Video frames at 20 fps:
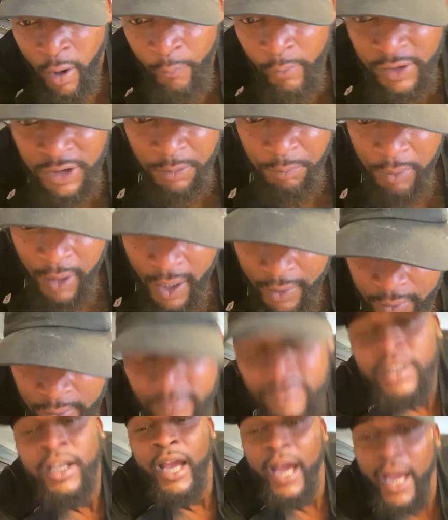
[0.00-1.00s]
with your brother.
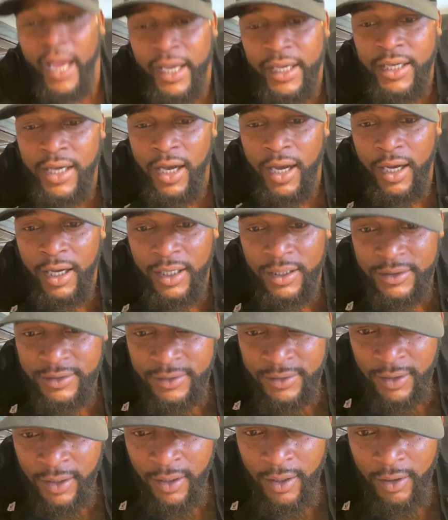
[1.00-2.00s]
Hey, cuz.
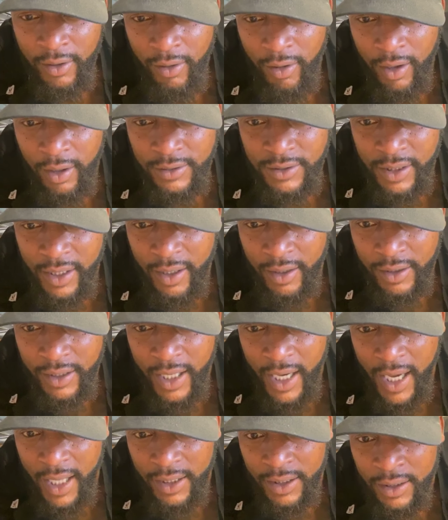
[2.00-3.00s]
Cartel
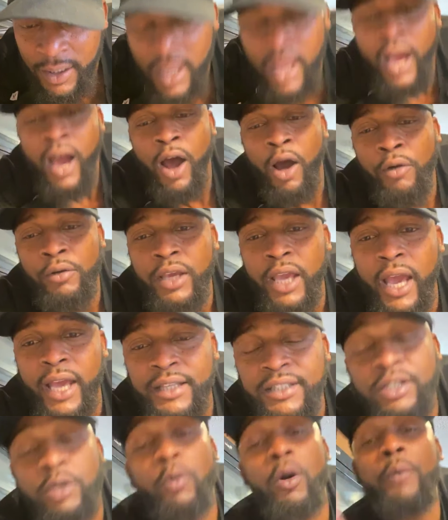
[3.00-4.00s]
Cali. Okay,
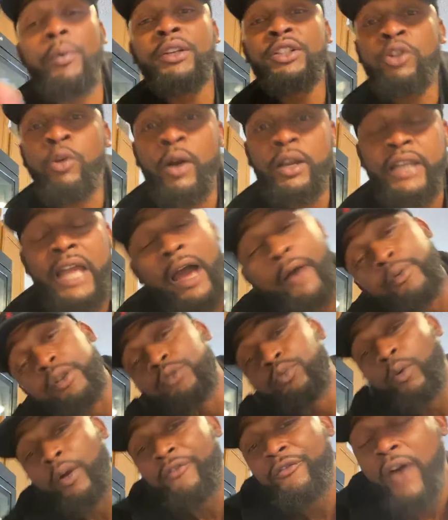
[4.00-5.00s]
so what we're doing now is
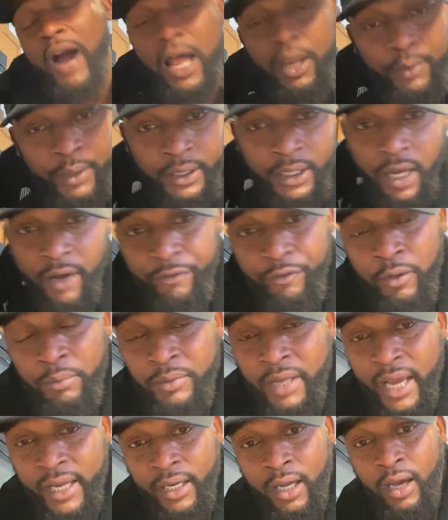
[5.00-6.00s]
we're following up from
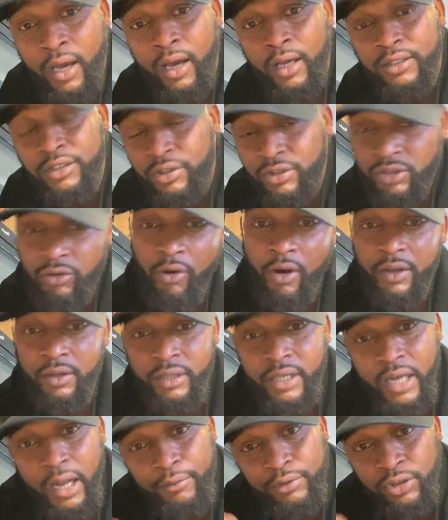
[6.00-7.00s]
that tutorial that
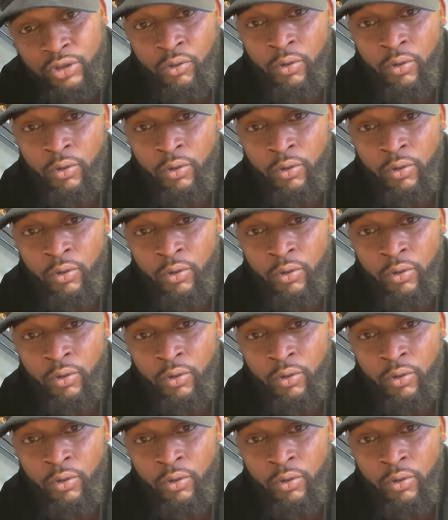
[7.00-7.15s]
I was doing